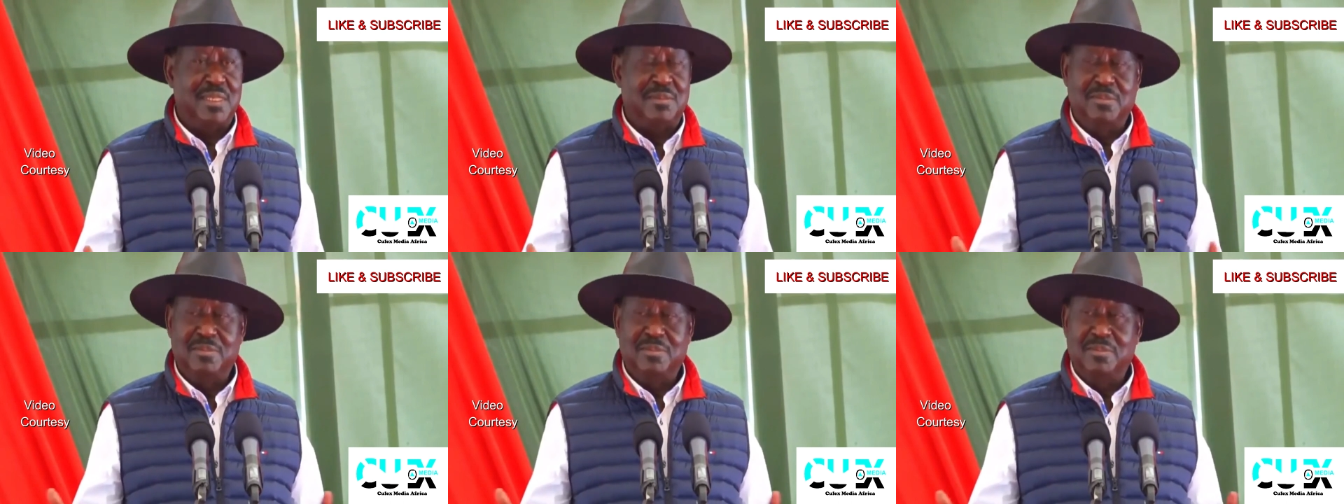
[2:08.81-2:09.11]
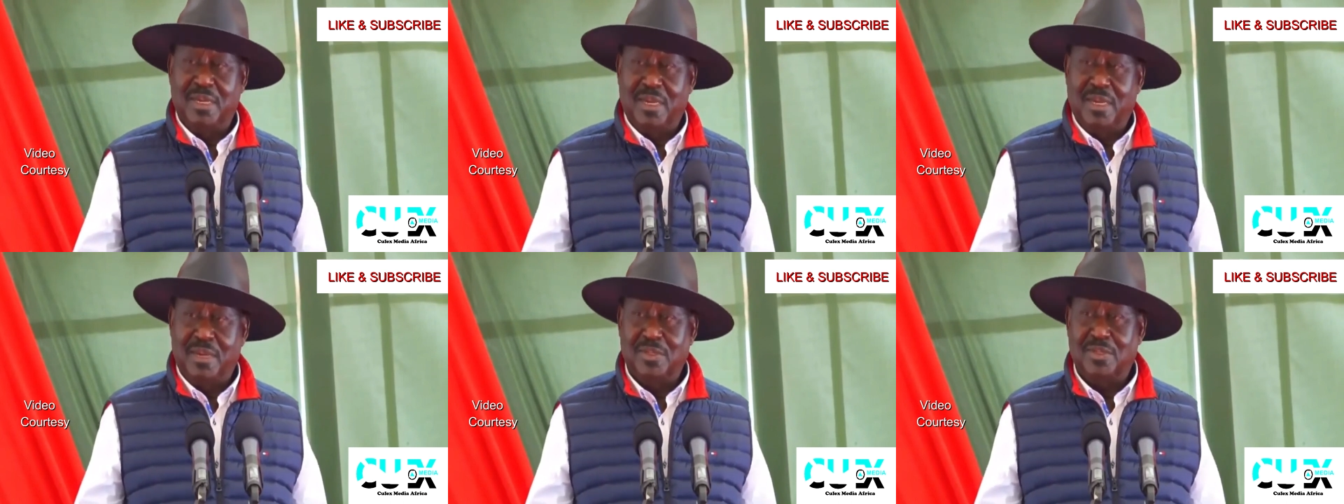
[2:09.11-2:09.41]
He's
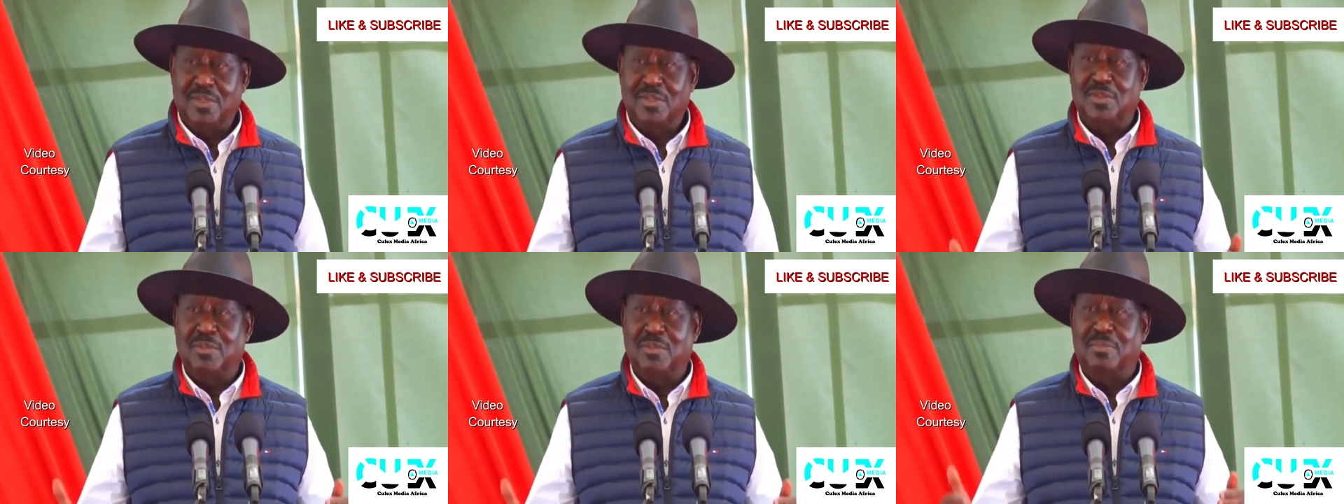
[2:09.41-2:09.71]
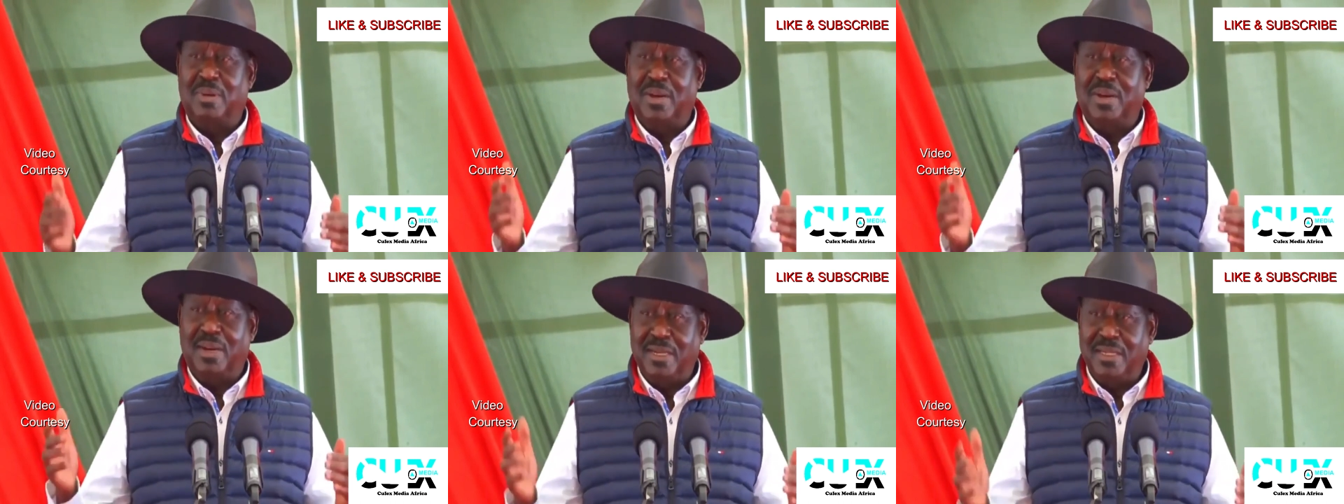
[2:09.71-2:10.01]
moving out
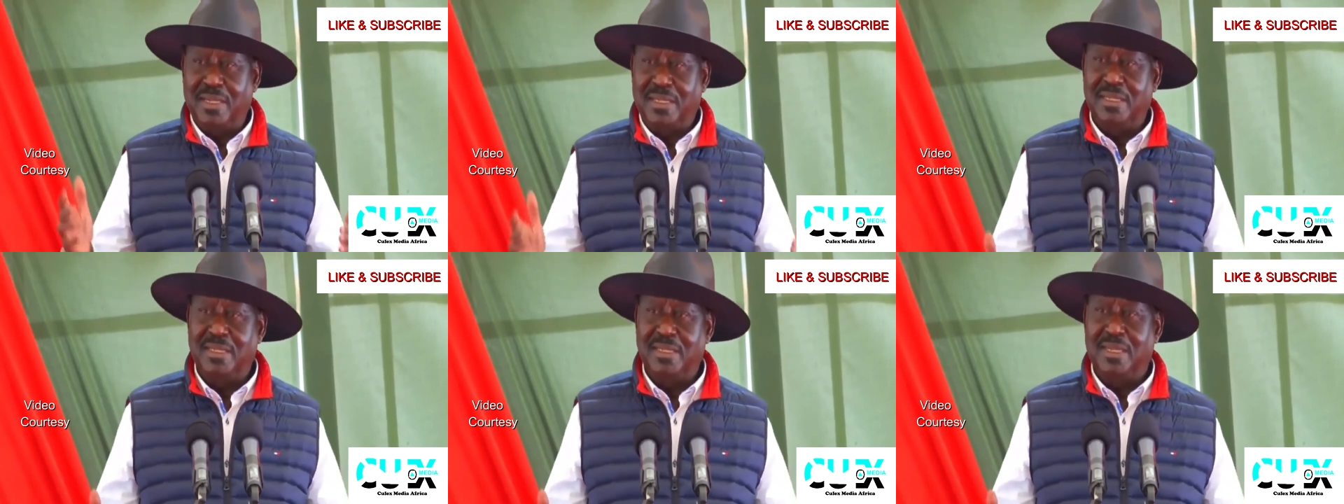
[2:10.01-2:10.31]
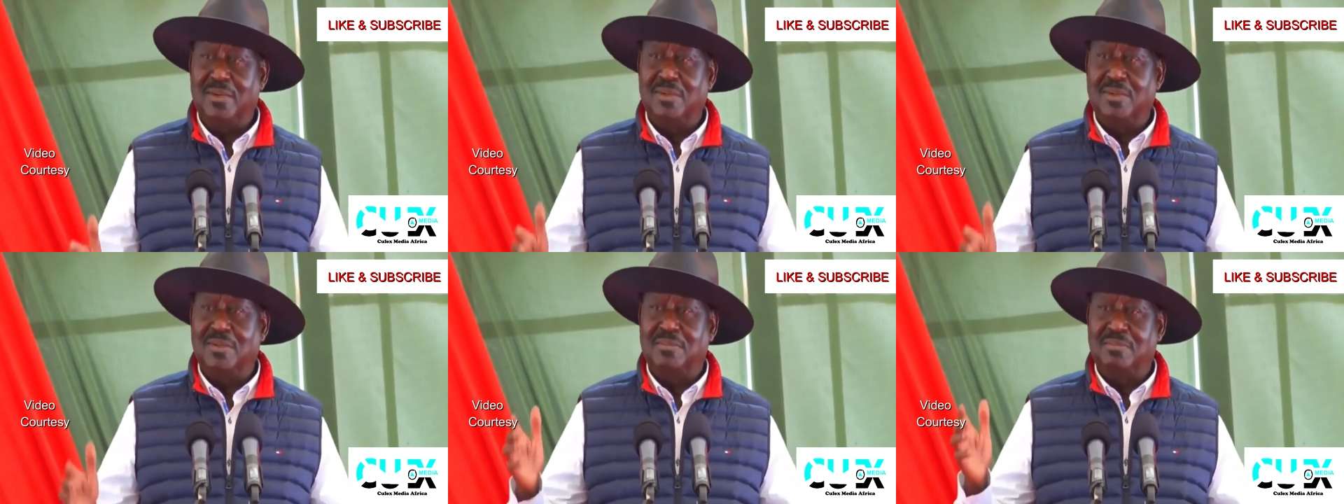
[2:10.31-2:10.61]
to
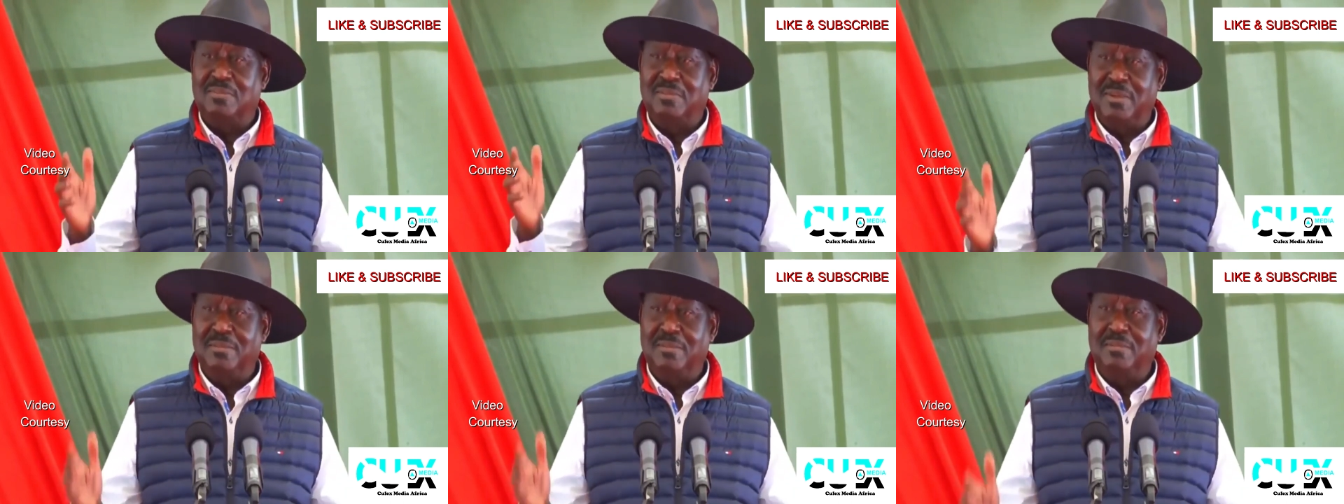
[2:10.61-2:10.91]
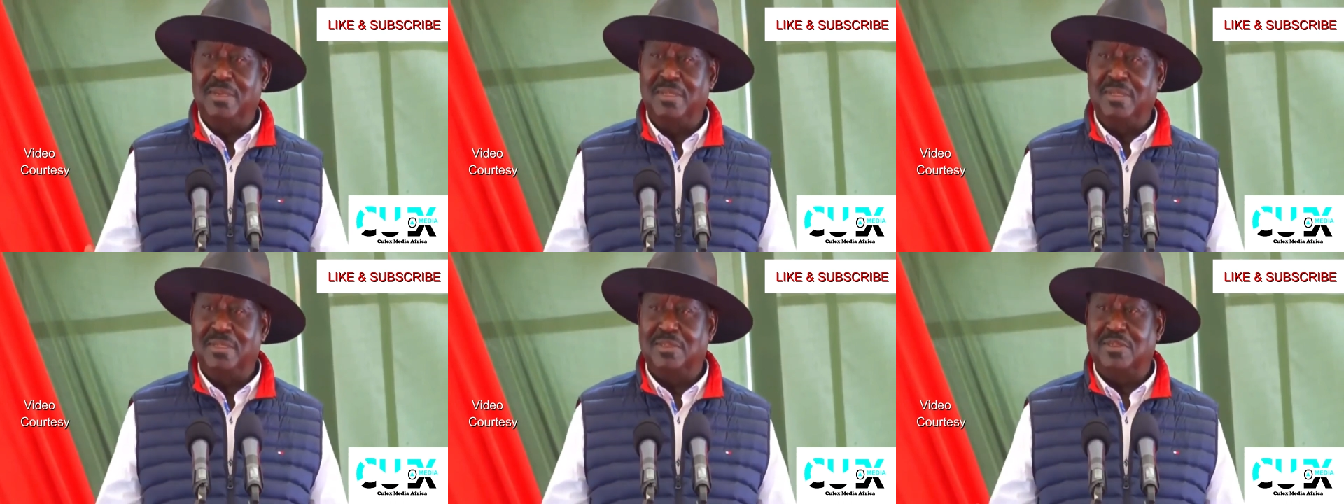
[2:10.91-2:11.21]
buy out
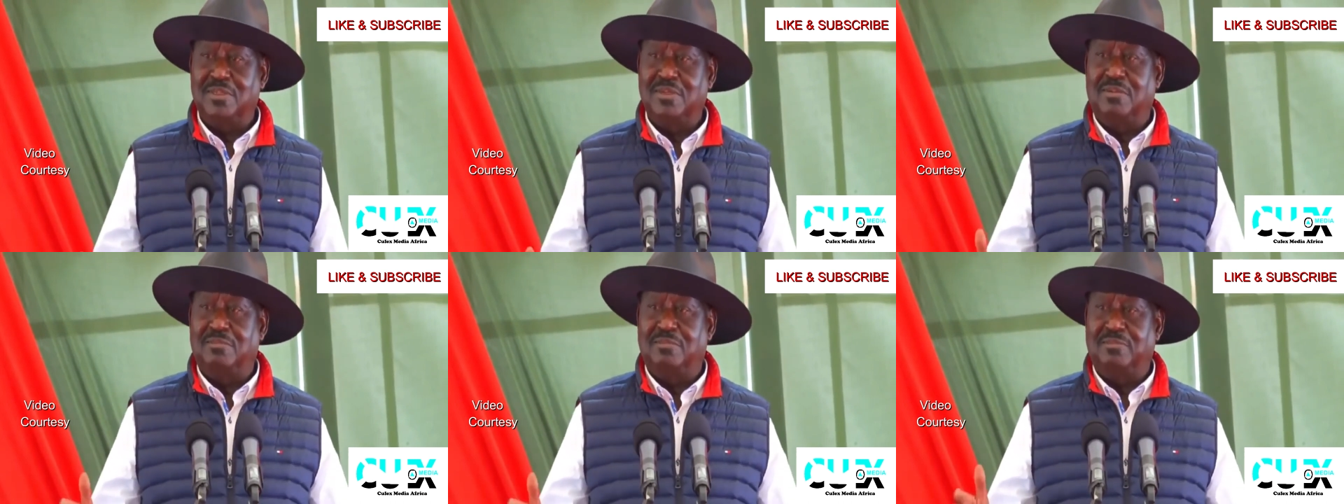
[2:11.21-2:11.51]
members